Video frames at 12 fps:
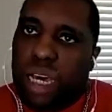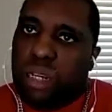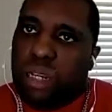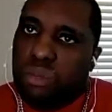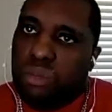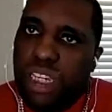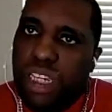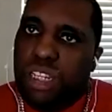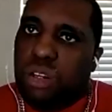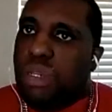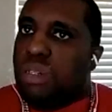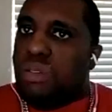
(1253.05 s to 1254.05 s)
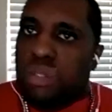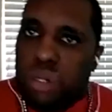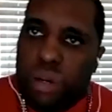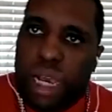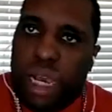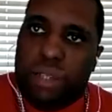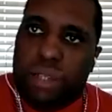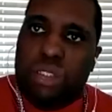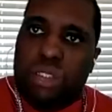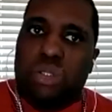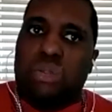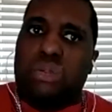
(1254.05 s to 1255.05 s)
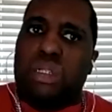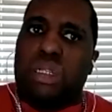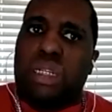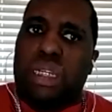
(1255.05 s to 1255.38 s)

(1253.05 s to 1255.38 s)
how to read, or we don't know how to,